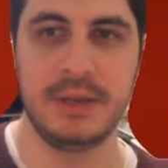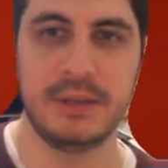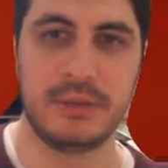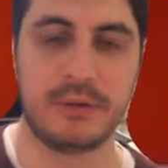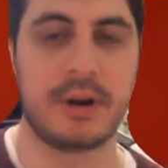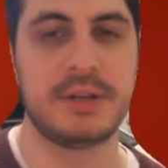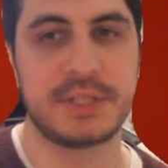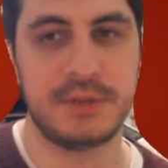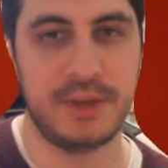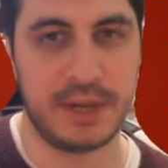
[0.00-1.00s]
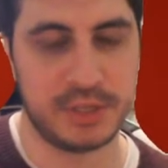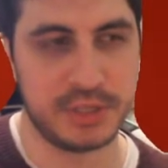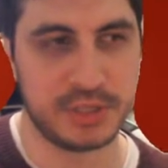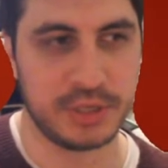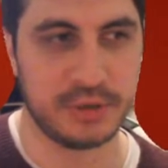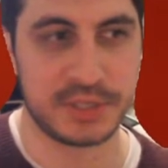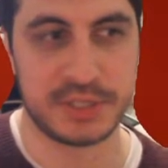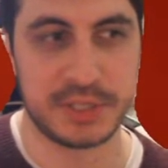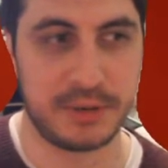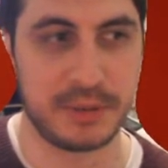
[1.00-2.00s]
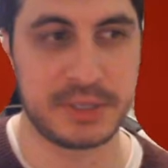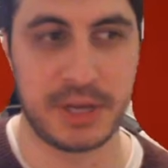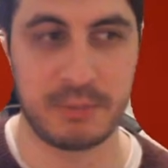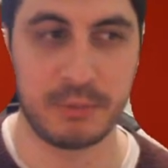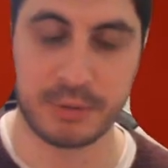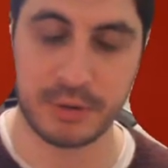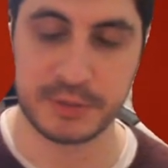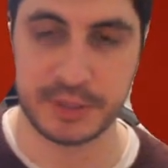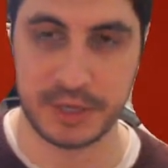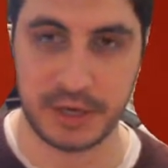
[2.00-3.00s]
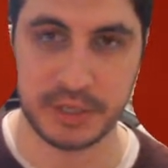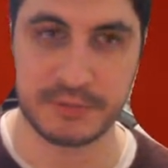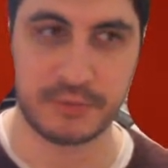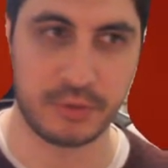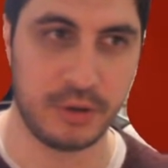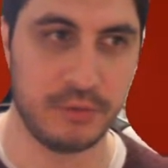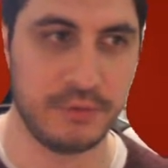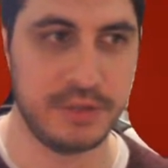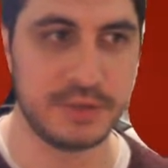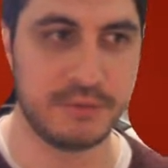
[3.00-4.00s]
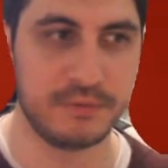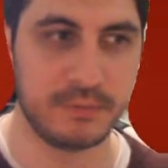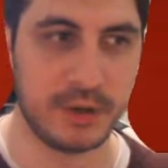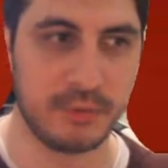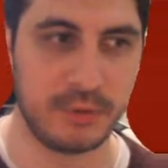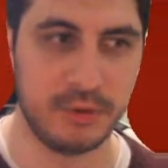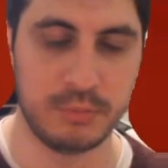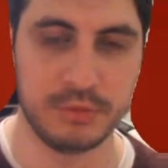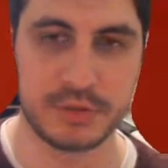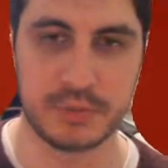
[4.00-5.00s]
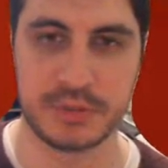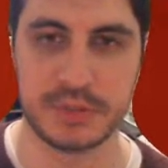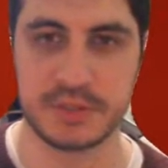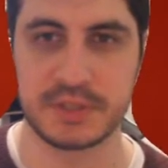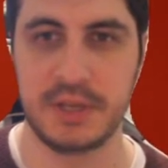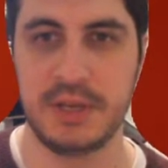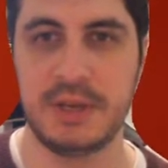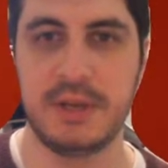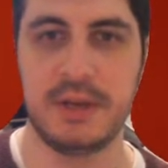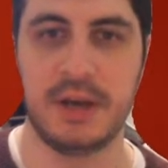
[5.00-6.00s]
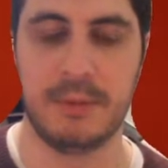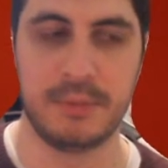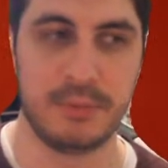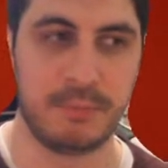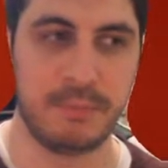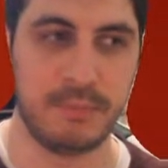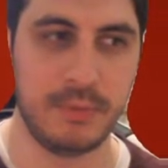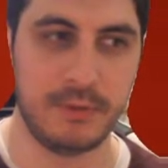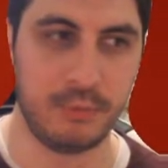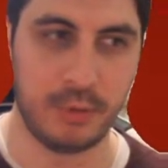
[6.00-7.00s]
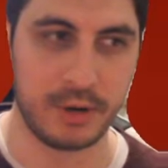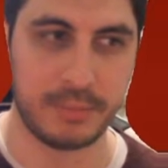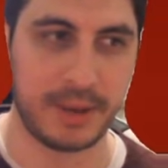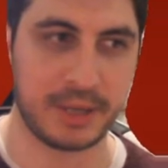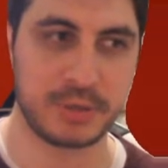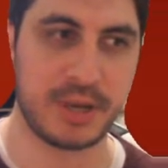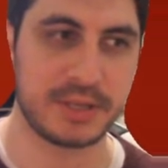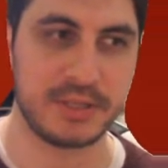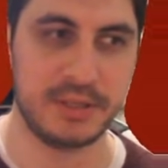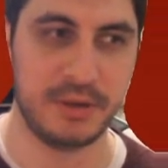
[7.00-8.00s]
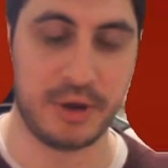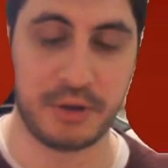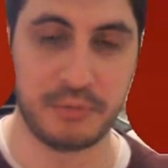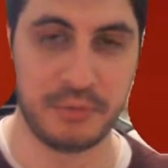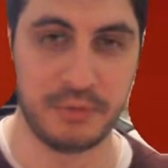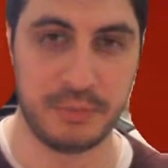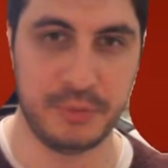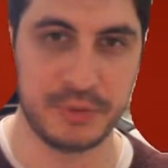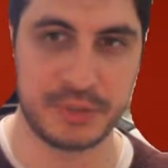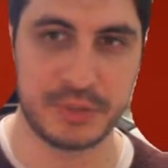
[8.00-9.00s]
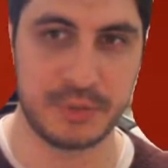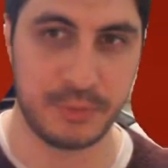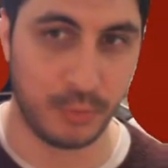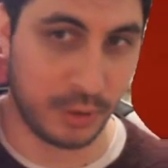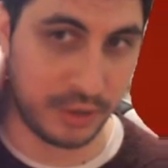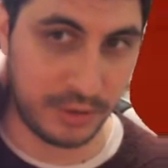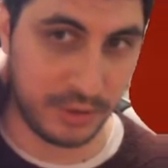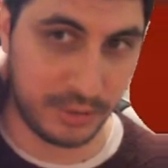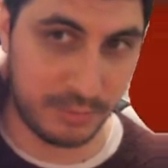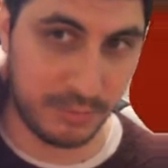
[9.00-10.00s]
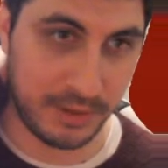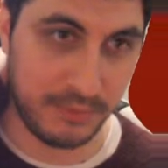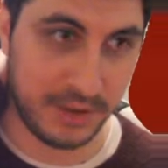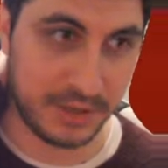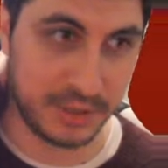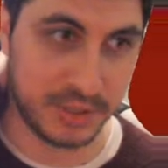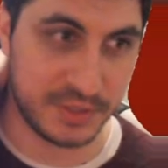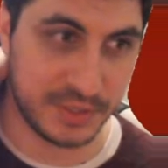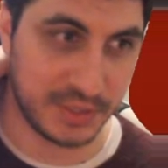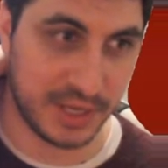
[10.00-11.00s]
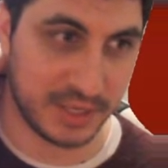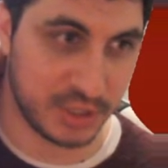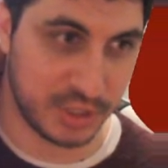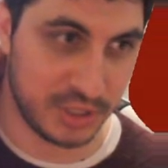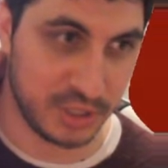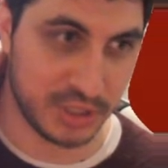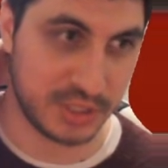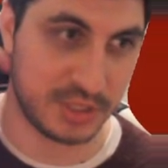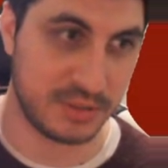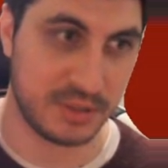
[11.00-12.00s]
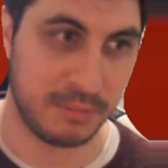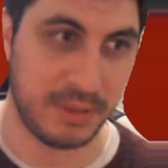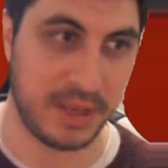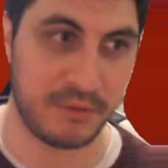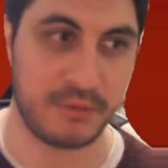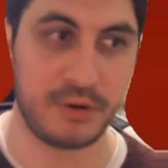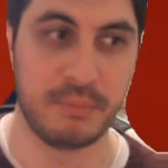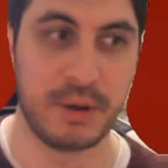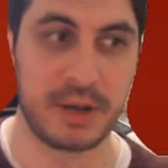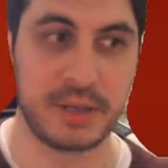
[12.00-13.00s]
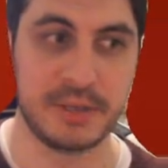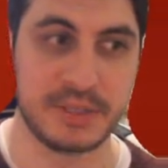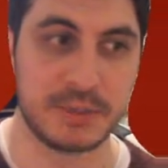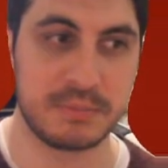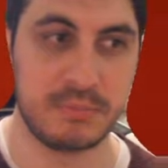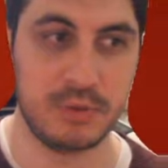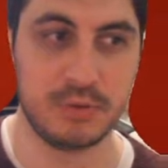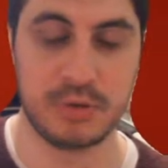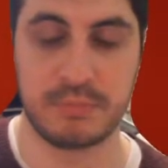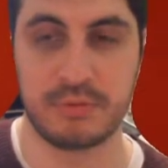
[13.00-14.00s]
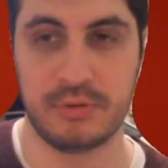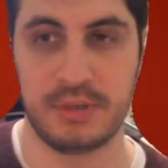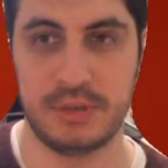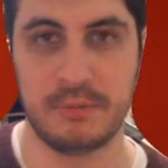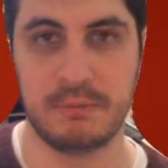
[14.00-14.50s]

There are disadvantages, though. As I said, I'm going to talk about pros and cons for all of these renewable sources. If we want to backtrack to the non-renewables, one of their advantages is that the bang for your buck is usually pretty